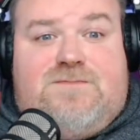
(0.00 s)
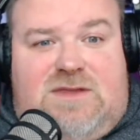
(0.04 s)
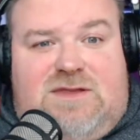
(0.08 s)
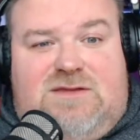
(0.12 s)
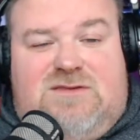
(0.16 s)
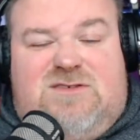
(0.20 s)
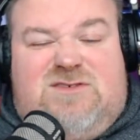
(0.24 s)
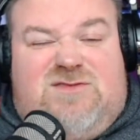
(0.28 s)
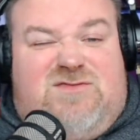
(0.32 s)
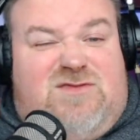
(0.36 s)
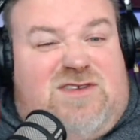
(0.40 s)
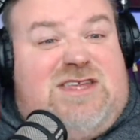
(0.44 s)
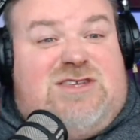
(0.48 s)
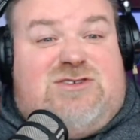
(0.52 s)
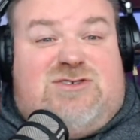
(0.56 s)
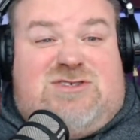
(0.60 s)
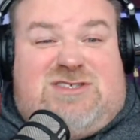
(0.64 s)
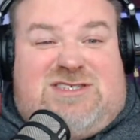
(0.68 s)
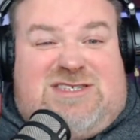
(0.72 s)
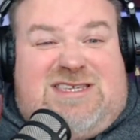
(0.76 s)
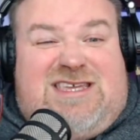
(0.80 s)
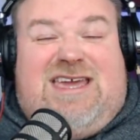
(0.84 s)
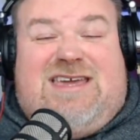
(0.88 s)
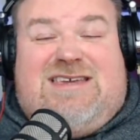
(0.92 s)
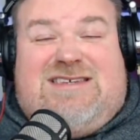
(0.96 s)
And it's really
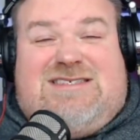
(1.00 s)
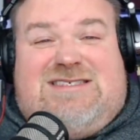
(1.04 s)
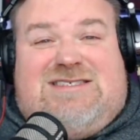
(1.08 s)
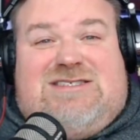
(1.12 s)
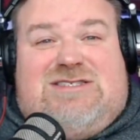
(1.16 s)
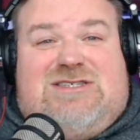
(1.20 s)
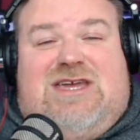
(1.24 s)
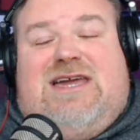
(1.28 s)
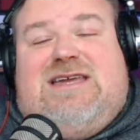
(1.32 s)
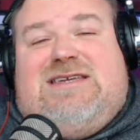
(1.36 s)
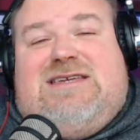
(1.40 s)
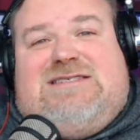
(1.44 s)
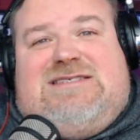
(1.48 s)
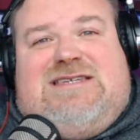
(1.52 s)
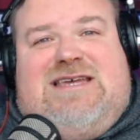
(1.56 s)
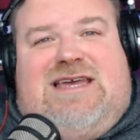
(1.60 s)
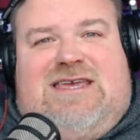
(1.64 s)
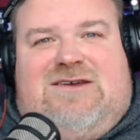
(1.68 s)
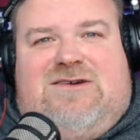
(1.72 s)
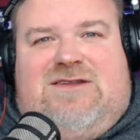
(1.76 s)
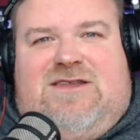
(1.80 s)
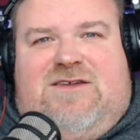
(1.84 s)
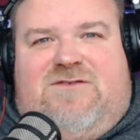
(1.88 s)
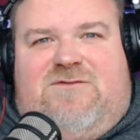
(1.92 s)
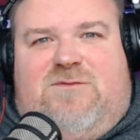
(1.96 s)
interesting to get his to get his
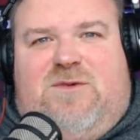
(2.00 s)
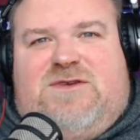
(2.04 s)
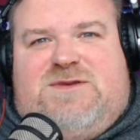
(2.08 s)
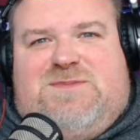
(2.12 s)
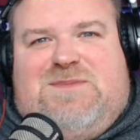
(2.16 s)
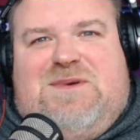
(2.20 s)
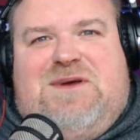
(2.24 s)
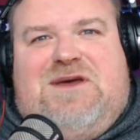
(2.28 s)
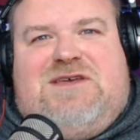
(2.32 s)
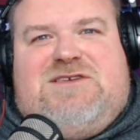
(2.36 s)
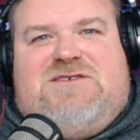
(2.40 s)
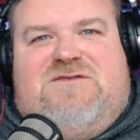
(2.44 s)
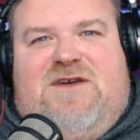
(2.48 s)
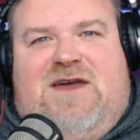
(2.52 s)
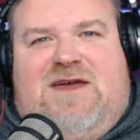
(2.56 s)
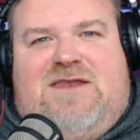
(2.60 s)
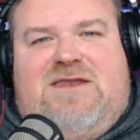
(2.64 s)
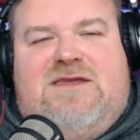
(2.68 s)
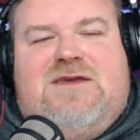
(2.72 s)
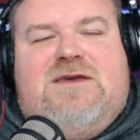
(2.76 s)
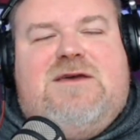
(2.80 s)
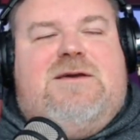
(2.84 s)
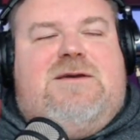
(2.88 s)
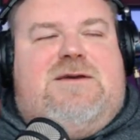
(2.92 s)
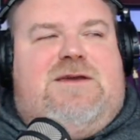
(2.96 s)
take on it from a Spurs fan.
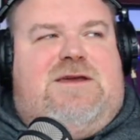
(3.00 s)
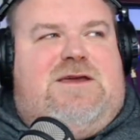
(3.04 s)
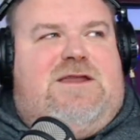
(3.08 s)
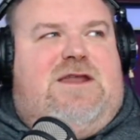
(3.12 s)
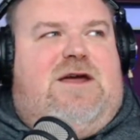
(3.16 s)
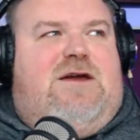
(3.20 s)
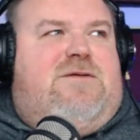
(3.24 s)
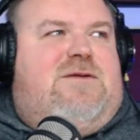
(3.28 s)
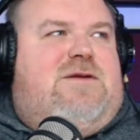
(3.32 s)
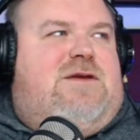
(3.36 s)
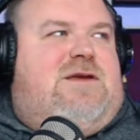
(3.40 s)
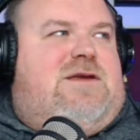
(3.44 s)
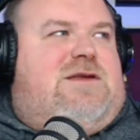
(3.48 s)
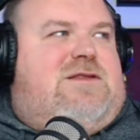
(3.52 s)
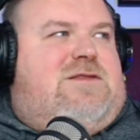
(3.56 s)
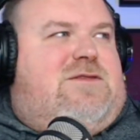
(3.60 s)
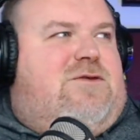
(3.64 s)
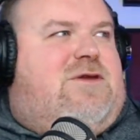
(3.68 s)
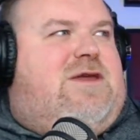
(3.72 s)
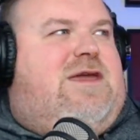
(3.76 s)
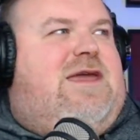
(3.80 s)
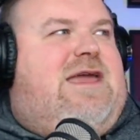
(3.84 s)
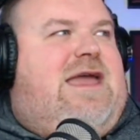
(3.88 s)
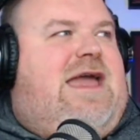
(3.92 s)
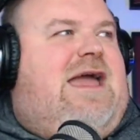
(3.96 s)
You know,
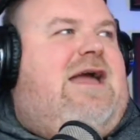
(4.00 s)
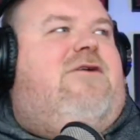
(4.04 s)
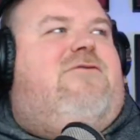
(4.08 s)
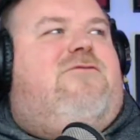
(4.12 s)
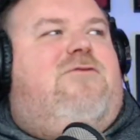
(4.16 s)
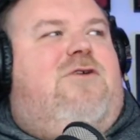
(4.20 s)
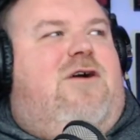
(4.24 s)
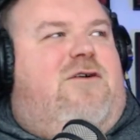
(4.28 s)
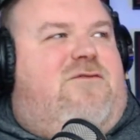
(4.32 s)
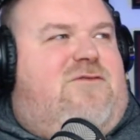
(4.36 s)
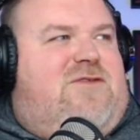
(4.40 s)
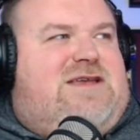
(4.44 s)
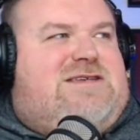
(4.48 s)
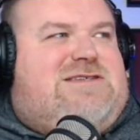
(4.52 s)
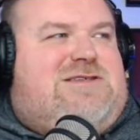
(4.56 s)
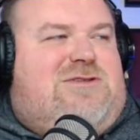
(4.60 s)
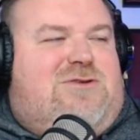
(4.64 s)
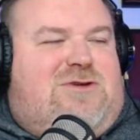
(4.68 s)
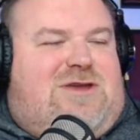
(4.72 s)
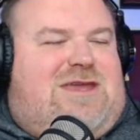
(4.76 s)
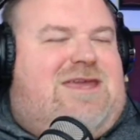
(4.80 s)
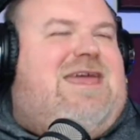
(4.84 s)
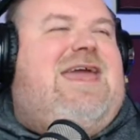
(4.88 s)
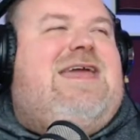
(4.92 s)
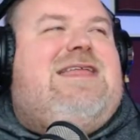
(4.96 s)
looking out rather than us
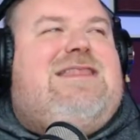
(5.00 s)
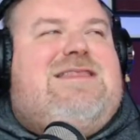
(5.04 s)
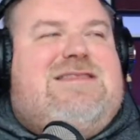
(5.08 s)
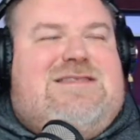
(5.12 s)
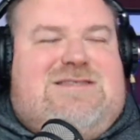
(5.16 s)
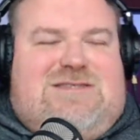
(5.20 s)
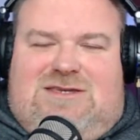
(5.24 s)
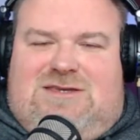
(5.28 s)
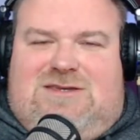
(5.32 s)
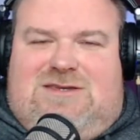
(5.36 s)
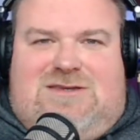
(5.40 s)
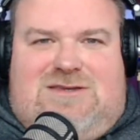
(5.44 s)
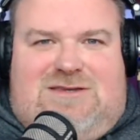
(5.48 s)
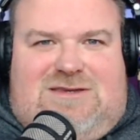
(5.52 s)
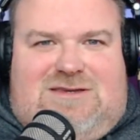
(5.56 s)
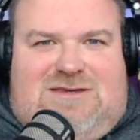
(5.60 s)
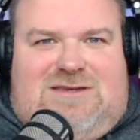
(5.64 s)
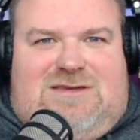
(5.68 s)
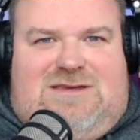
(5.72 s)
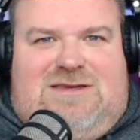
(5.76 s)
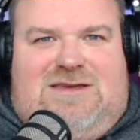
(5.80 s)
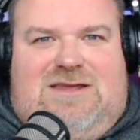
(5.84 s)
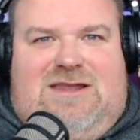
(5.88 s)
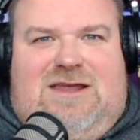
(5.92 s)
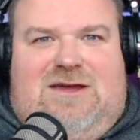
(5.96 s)
looking into.
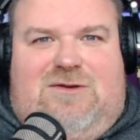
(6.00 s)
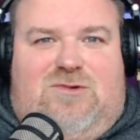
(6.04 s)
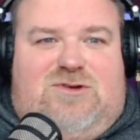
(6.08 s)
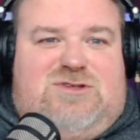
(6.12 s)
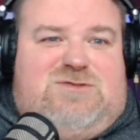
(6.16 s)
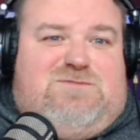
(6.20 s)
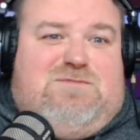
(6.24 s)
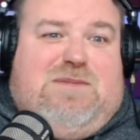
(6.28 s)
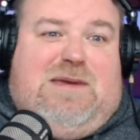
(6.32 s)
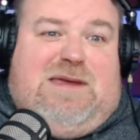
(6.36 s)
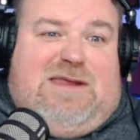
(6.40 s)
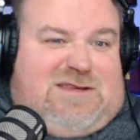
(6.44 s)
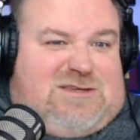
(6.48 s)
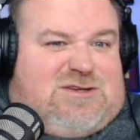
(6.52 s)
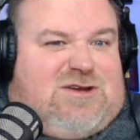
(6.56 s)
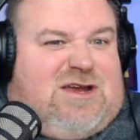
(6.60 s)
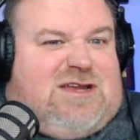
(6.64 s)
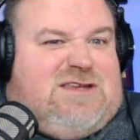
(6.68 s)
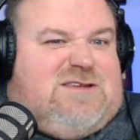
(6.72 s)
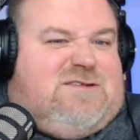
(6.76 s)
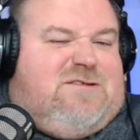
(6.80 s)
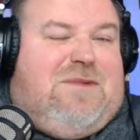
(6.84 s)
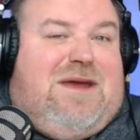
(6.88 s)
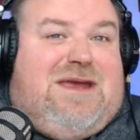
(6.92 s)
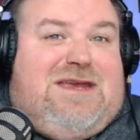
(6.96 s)
You know what's been a
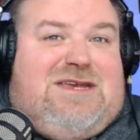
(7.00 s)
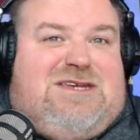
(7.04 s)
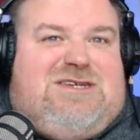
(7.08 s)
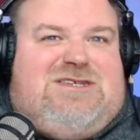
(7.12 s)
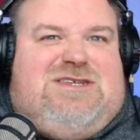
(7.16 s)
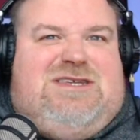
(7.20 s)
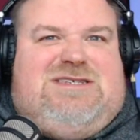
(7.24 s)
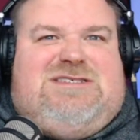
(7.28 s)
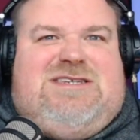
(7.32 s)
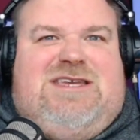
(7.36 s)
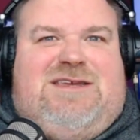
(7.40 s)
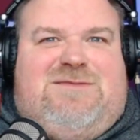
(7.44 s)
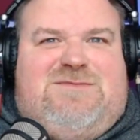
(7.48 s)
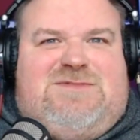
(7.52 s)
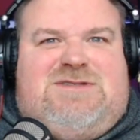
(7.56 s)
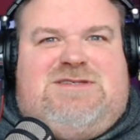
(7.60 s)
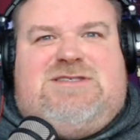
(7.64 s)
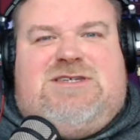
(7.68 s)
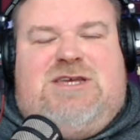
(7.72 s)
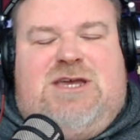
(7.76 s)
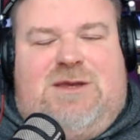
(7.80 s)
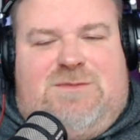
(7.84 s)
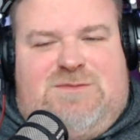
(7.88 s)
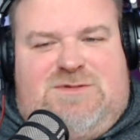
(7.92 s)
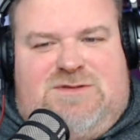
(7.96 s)
transformation, it seems, in
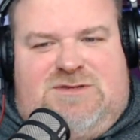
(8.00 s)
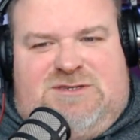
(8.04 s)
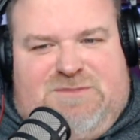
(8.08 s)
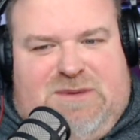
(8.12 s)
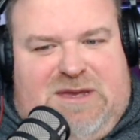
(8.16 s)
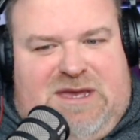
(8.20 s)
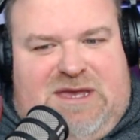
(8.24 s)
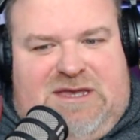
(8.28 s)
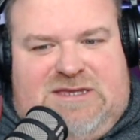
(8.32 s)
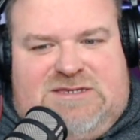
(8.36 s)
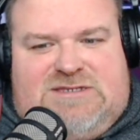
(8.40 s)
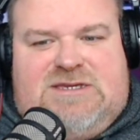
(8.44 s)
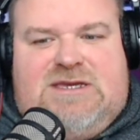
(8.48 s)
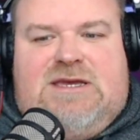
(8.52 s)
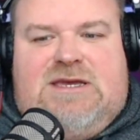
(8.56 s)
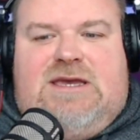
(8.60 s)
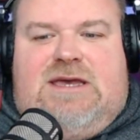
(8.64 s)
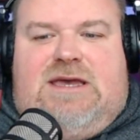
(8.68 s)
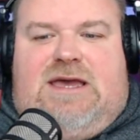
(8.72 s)
terms of Spurs.